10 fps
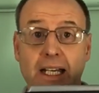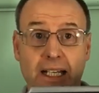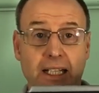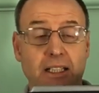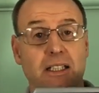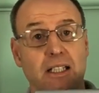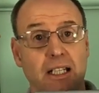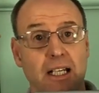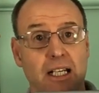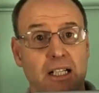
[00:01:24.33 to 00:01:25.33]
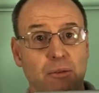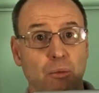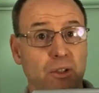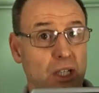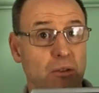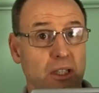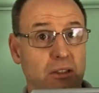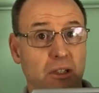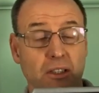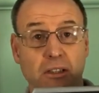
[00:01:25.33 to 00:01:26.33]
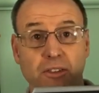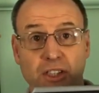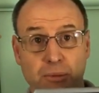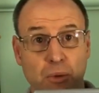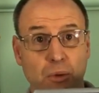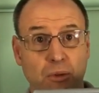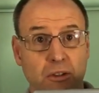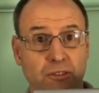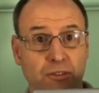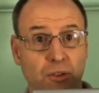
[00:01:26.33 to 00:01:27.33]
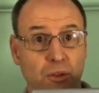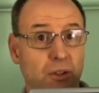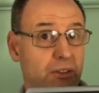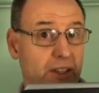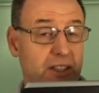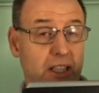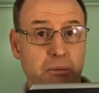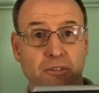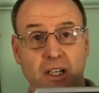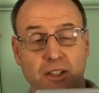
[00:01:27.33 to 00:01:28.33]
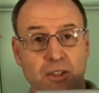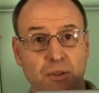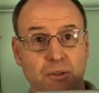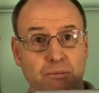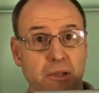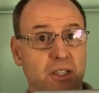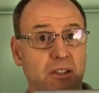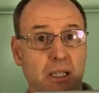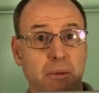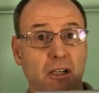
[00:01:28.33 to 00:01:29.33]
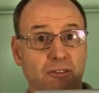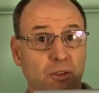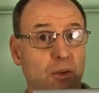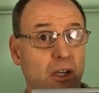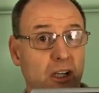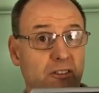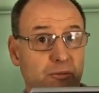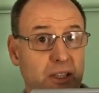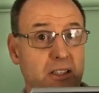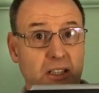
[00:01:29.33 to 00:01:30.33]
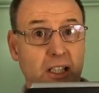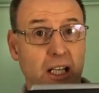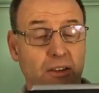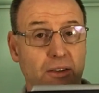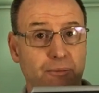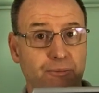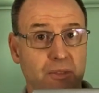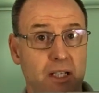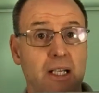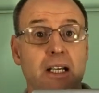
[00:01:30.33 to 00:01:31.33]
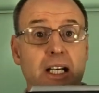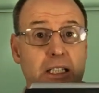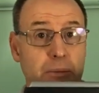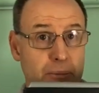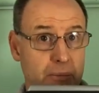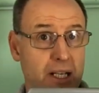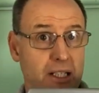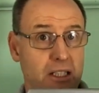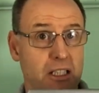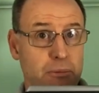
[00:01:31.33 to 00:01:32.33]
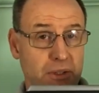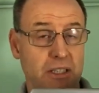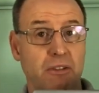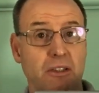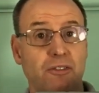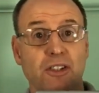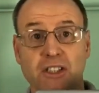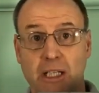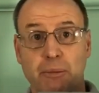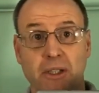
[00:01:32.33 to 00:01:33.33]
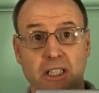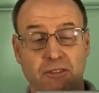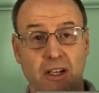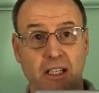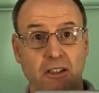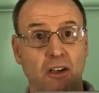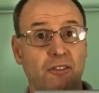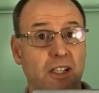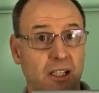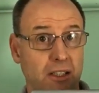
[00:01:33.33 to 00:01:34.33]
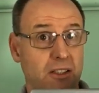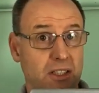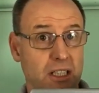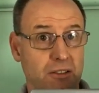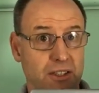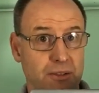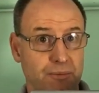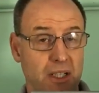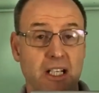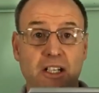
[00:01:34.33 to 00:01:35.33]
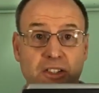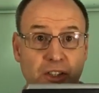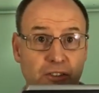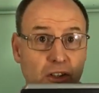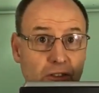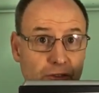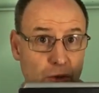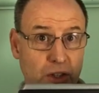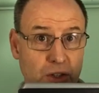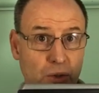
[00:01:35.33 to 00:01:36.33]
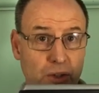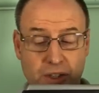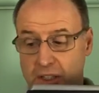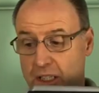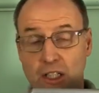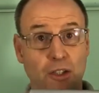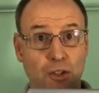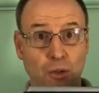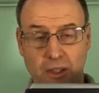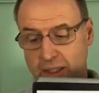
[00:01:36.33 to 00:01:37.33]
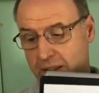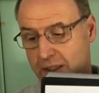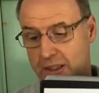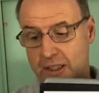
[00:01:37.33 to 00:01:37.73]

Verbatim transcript: it was only relatively small for this type of dinosaur, measuring about 4.5 metres in length. It's been made specifically for the Japanese fan of the CollectA series. So you've got Fukuisaurus joining